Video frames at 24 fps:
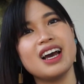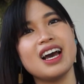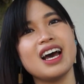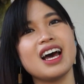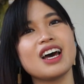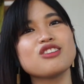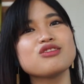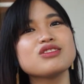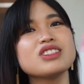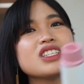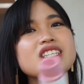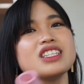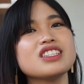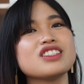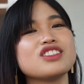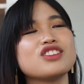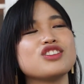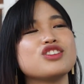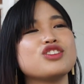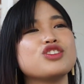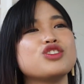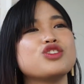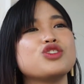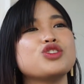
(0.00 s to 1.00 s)
don't think
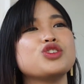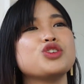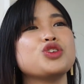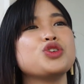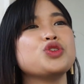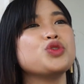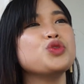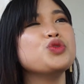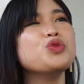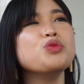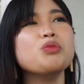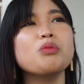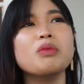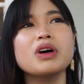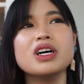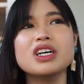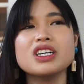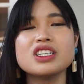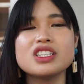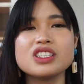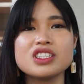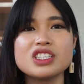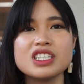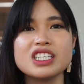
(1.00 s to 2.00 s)
it's too
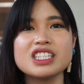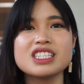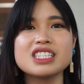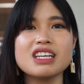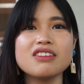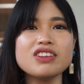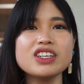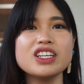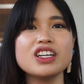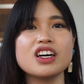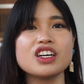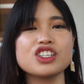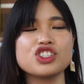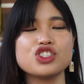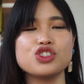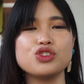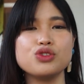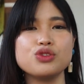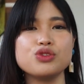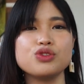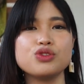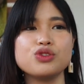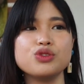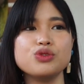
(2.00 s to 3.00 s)
much. It's definitely not
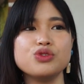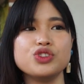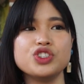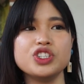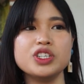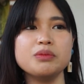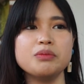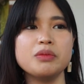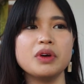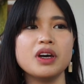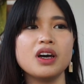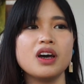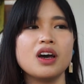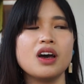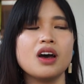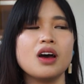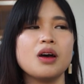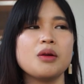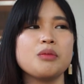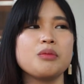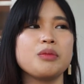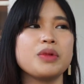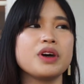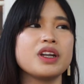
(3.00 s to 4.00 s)
too cheap,
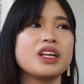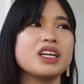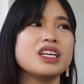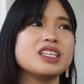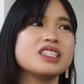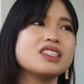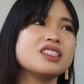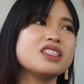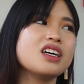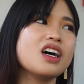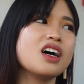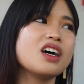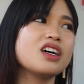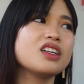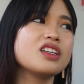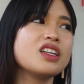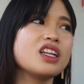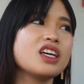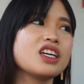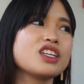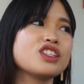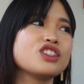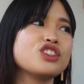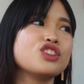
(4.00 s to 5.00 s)
but it's not
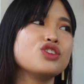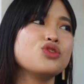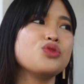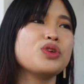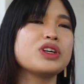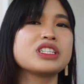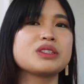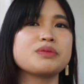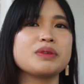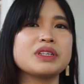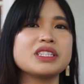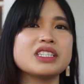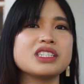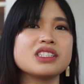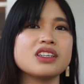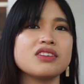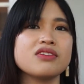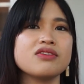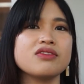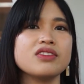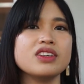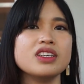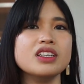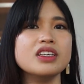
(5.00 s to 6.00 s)
like too expensive
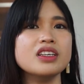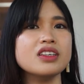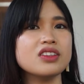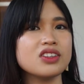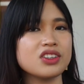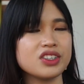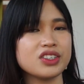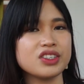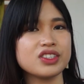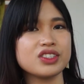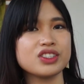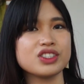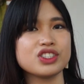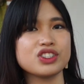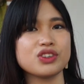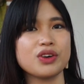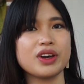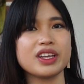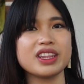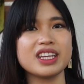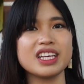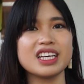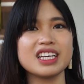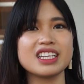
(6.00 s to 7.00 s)
either. So
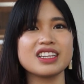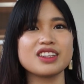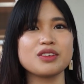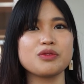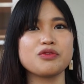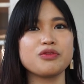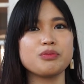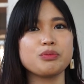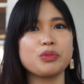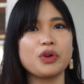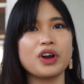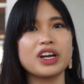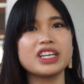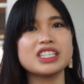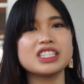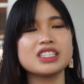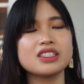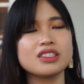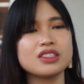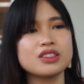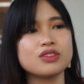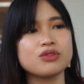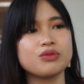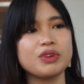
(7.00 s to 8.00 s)
I think the
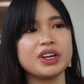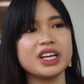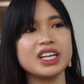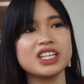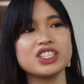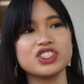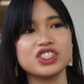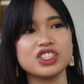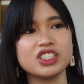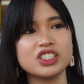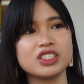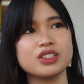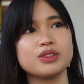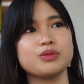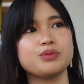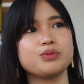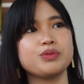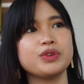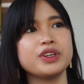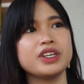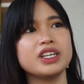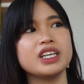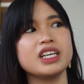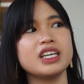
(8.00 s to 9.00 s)
price range is
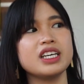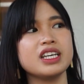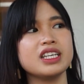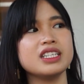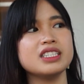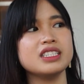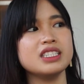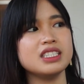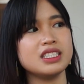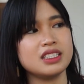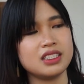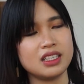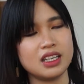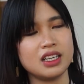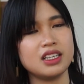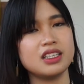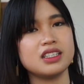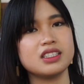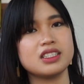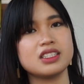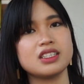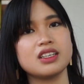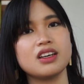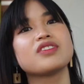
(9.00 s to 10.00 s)
pretty
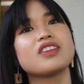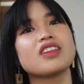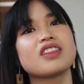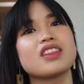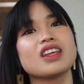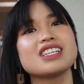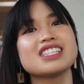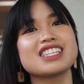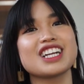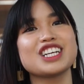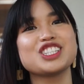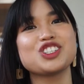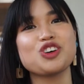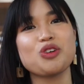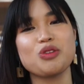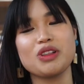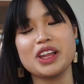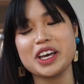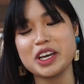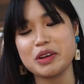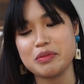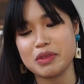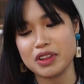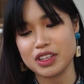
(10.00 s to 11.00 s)
decent. The things that I don't
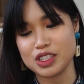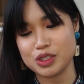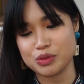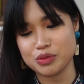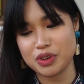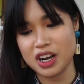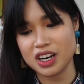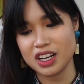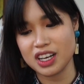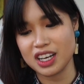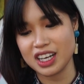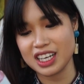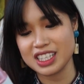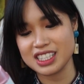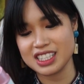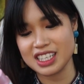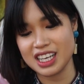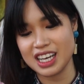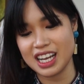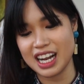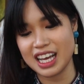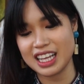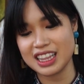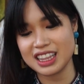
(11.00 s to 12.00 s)
like about this product is
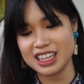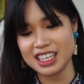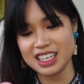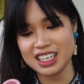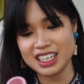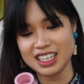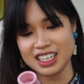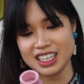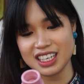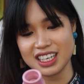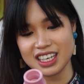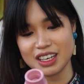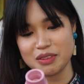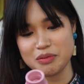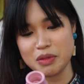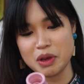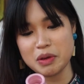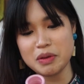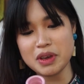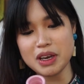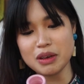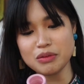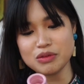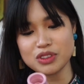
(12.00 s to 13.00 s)
that I think
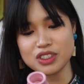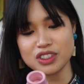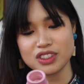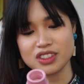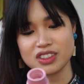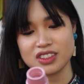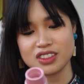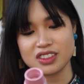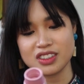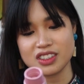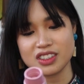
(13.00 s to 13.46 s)
maybe I'm just,